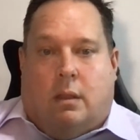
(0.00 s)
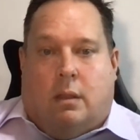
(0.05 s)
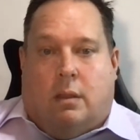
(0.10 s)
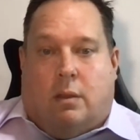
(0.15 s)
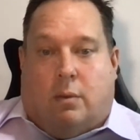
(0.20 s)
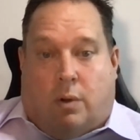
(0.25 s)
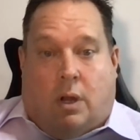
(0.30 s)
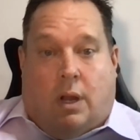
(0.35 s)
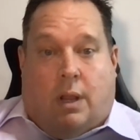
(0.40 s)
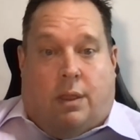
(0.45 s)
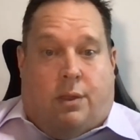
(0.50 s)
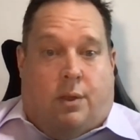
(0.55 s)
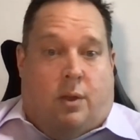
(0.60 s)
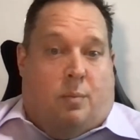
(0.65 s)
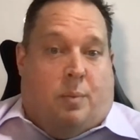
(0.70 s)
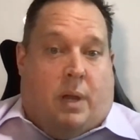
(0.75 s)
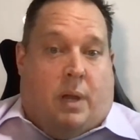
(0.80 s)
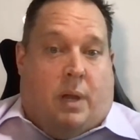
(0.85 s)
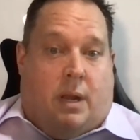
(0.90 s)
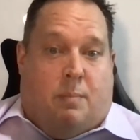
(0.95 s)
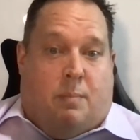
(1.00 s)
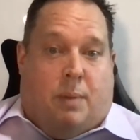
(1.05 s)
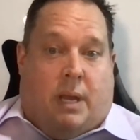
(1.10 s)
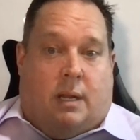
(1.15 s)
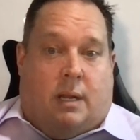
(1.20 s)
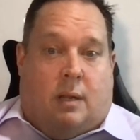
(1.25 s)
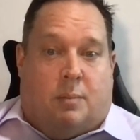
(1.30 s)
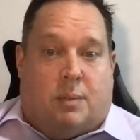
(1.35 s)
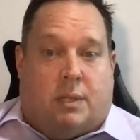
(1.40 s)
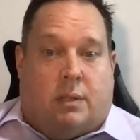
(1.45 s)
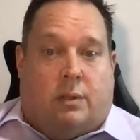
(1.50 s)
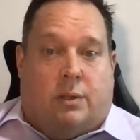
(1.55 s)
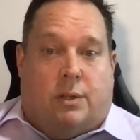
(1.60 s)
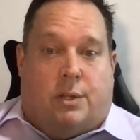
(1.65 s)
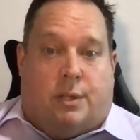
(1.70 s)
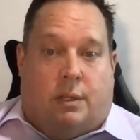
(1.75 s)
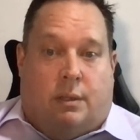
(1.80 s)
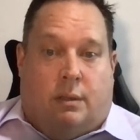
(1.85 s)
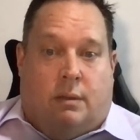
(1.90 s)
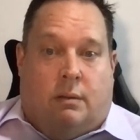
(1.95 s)
The right third-party backup
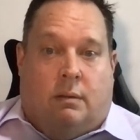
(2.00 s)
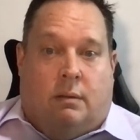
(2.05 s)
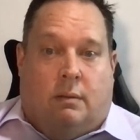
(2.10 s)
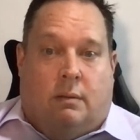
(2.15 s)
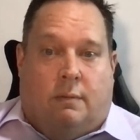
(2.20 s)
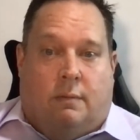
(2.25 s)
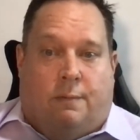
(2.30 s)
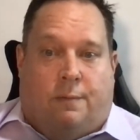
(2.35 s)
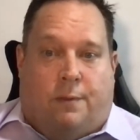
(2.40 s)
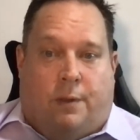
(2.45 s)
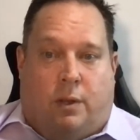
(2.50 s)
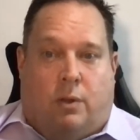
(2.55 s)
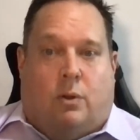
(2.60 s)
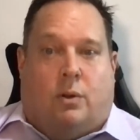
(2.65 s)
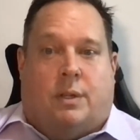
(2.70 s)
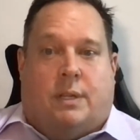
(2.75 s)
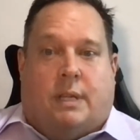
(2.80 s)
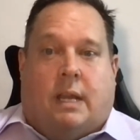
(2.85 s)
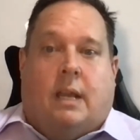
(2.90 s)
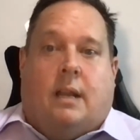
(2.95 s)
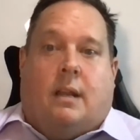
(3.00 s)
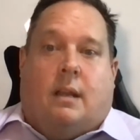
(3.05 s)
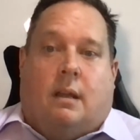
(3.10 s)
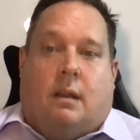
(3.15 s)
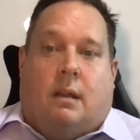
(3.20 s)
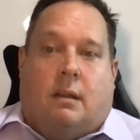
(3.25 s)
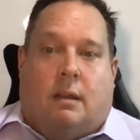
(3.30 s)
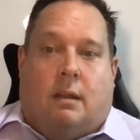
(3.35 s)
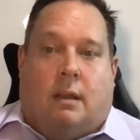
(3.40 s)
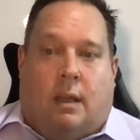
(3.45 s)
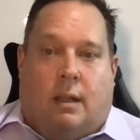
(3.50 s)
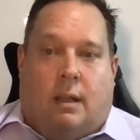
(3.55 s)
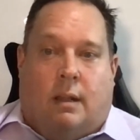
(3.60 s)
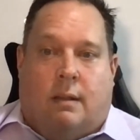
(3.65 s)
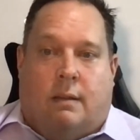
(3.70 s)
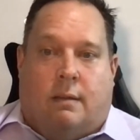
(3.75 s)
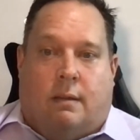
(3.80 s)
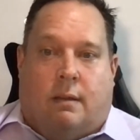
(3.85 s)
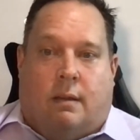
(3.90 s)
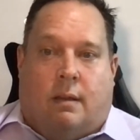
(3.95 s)
solution for your data
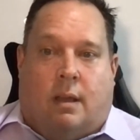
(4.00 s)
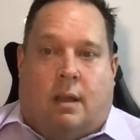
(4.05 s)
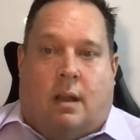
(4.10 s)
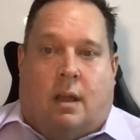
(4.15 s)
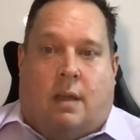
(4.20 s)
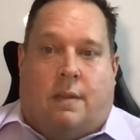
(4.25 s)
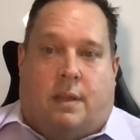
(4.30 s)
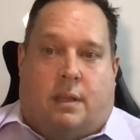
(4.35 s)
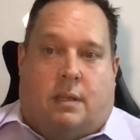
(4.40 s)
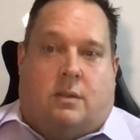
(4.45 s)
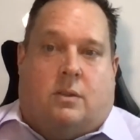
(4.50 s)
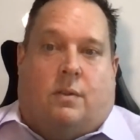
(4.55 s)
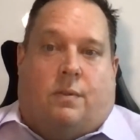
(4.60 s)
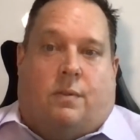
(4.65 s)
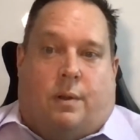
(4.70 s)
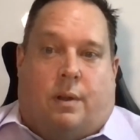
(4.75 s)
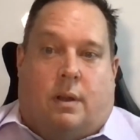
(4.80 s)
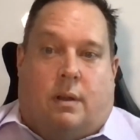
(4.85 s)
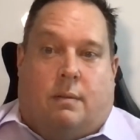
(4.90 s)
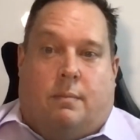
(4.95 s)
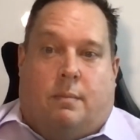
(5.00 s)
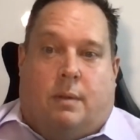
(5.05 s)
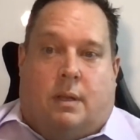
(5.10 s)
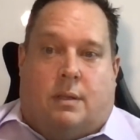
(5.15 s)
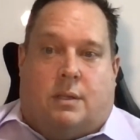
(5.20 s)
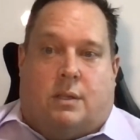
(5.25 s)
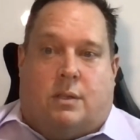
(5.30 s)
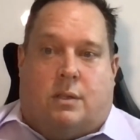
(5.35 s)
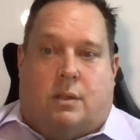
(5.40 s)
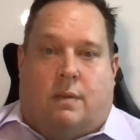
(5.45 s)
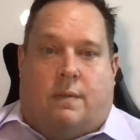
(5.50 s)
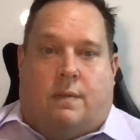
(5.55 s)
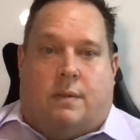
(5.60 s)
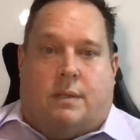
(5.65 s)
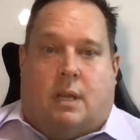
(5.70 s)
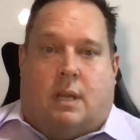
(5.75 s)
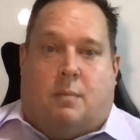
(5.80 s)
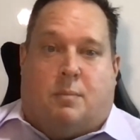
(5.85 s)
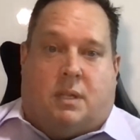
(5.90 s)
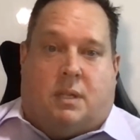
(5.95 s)
and other software as a
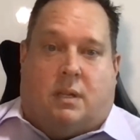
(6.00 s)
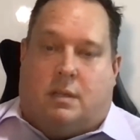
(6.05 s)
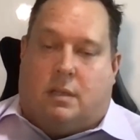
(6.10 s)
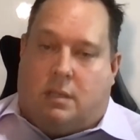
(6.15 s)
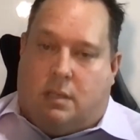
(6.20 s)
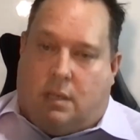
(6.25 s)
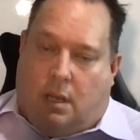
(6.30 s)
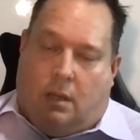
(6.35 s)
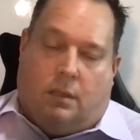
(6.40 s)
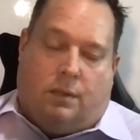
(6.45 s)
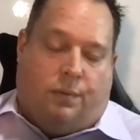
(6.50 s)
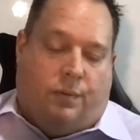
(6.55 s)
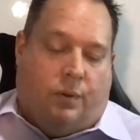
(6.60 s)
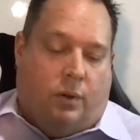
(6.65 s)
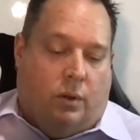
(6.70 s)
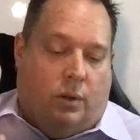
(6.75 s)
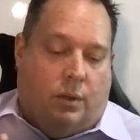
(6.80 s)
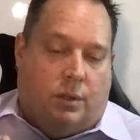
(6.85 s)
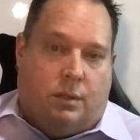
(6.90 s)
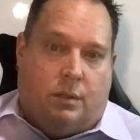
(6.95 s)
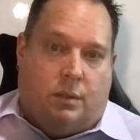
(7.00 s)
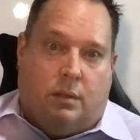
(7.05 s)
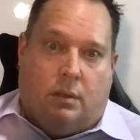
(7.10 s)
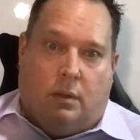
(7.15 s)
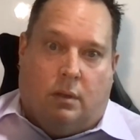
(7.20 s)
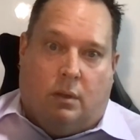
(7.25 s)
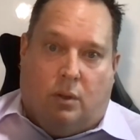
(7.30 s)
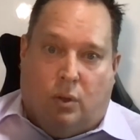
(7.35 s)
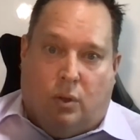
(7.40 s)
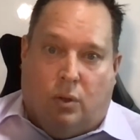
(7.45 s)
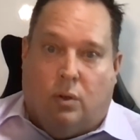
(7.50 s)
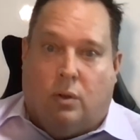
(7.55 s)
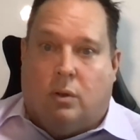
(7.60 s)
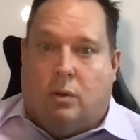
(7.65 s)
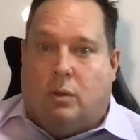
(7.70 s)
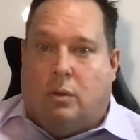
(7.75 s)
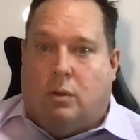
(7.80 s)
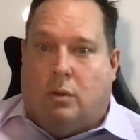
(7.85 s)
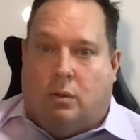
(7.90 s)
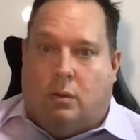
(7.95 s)
service apps such as Salesforce,
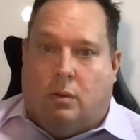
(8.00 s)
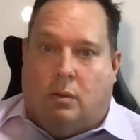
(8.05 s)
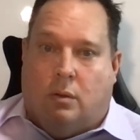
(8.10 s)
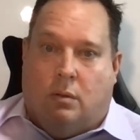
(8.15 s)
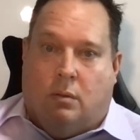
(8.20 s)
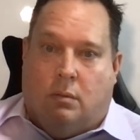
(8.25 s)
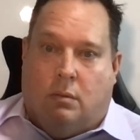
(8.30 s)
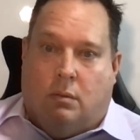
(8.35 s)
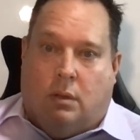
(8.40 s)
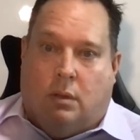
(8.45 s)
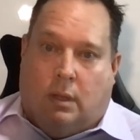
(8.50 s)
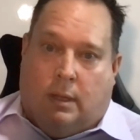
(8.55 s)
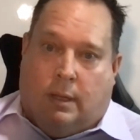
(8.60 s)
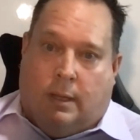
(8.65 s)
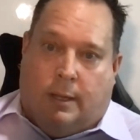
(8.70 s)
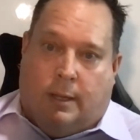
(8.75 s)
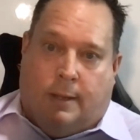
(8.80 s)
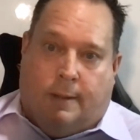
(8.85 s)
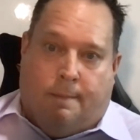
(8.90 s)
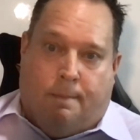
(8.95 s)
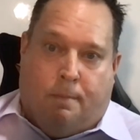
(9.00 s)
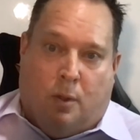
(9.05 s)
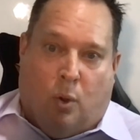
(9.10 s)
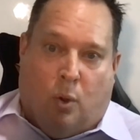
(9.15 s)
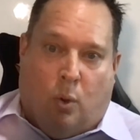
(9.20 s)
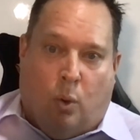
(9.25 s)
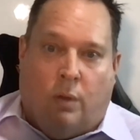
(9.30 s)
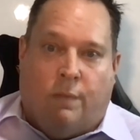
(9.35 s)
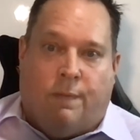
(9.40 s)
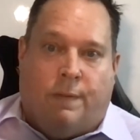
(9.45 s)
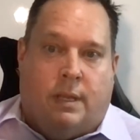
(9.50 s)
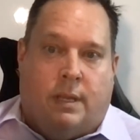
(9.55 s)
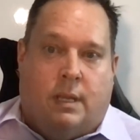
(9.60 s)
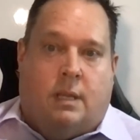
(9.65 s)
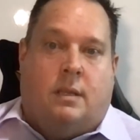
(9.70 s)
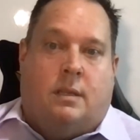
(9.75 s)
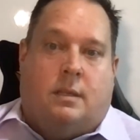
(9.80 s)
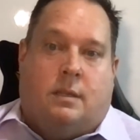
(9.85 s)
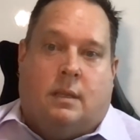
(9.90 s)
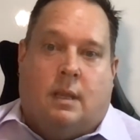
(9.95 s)
Google, all of
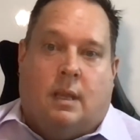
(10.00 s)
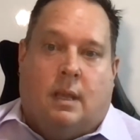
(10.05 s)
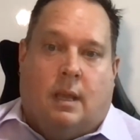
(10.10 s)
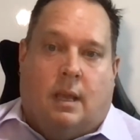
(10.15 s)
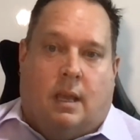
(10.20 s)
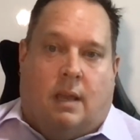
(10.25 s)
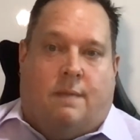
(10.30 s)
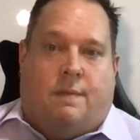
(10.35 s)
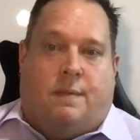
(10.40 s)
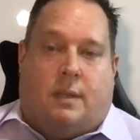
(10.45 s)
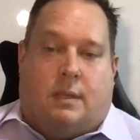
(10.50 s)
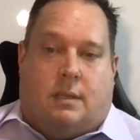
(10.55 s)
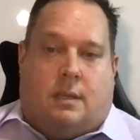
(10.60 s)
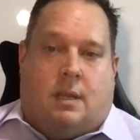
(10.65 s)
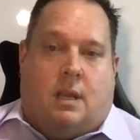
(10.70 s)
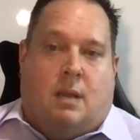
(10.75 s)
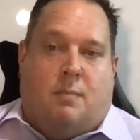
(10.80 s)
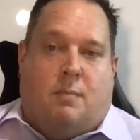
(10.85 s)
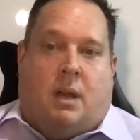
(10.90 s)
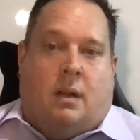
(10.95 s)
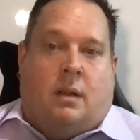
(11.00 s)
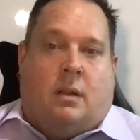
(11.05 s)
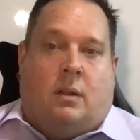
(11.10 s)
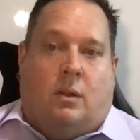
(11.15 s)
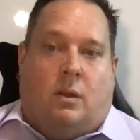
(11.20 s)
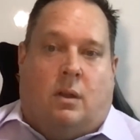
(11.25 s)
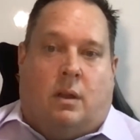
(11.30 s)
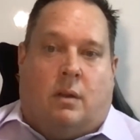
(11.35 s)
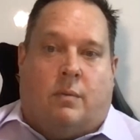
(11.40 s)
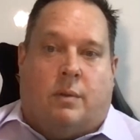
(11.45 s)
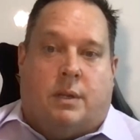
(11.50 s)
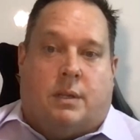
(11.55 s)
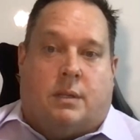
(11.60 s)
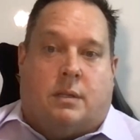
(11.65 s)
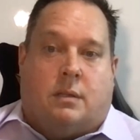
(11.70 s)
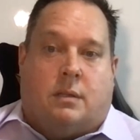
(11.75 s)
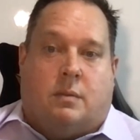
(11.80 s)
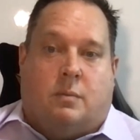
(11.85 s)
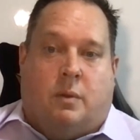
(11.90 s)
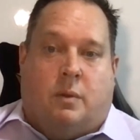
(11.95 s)
these have the same underlying
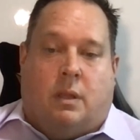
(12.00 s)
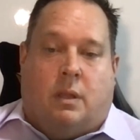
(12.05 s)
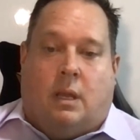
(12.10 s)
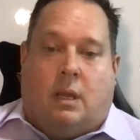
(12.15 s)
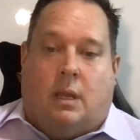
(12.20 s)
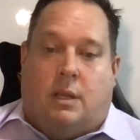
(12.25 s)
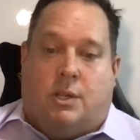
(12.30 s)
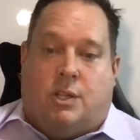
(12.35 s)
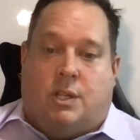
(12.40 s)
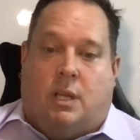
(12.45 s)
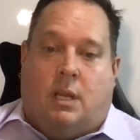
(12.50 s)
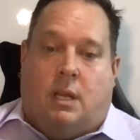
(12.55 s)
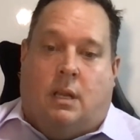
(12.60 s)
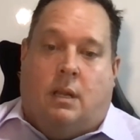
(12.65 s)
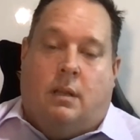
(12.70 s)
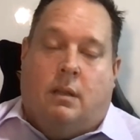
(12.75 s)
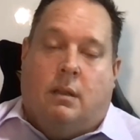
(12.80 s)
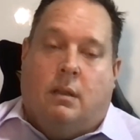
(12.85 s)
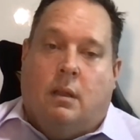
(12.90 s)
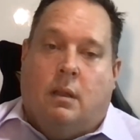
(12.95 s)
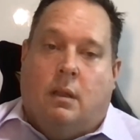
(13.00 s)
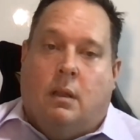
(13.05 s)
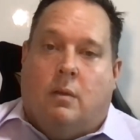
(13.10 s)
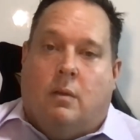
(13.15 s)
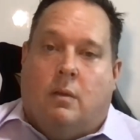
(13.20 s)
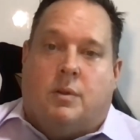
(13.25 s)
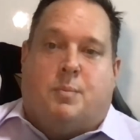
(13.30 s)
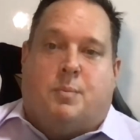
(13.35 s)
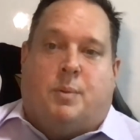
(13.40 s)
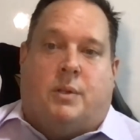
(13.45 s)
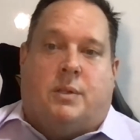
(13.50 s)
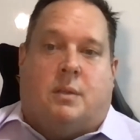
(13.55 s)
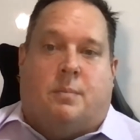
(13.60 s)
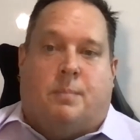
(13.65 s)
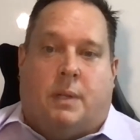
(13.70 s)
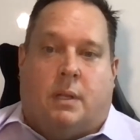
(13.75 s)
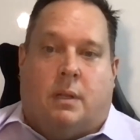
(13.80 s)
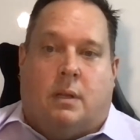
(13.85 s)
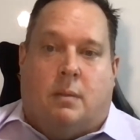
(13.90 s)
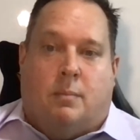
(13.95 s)
risks with a shared
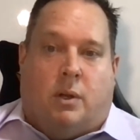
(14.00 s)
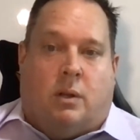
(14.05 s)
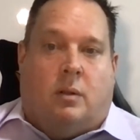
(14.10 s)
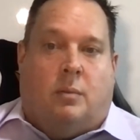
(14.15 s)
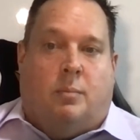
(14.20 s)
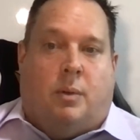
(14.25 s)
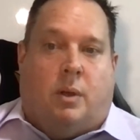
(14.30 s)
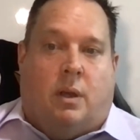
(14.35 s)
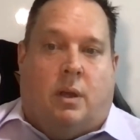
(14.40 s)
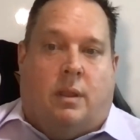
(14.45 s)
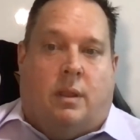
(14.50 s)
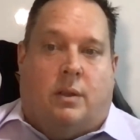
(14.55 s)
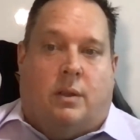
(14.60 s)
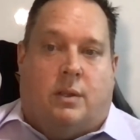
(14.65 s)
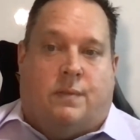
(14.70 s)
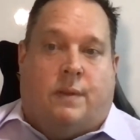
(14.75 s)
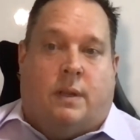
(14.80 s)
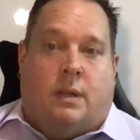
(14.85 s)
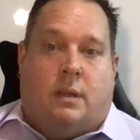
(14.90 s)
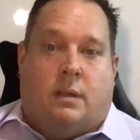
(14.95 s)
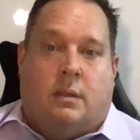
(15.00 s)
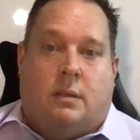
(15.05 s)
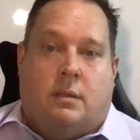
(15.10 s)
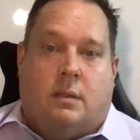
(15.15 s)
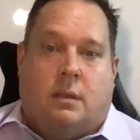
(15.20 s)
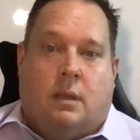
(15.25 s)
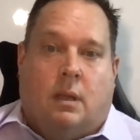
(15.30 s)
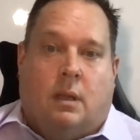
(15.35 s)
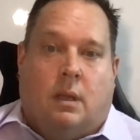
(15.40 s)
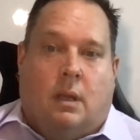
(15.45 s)
responsibility model by those vendors.